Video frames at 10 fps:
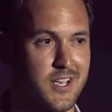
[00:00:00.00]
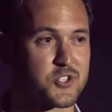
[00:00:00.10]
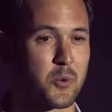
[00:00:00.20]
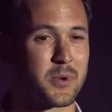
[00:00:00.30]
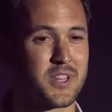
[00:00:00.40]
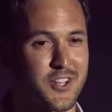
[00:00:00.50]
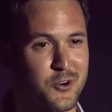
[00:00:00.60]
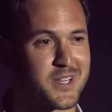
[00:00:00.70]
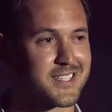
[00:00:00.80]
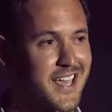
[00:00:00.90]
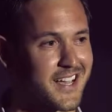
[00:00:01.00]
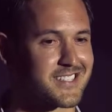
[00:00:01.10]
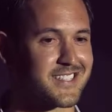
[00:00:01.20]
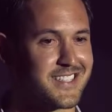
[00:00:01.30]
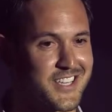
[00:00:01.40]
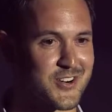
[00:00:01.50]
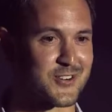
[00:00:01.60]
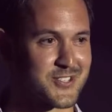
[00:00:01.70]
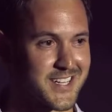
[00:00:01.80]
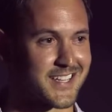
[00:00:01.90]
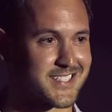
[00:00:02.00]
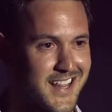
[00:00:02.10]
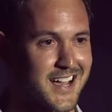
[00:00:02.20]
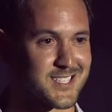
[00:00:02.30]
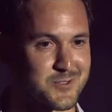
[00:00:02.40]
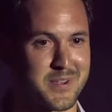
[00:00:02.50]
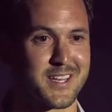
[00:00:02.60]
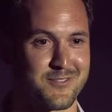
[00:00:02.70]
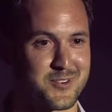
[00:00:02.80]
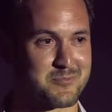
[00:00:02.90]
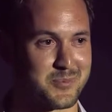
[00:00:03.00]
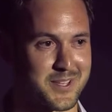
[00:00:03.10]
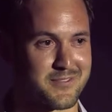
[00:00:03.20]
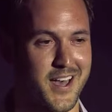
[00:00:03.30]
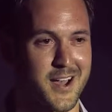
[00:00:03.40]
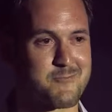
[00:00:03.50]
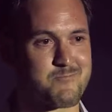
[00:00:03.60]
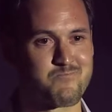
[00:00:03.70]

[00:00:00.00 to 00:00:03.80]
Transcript: So it would literally take us years to get to that speed, if you can believe that.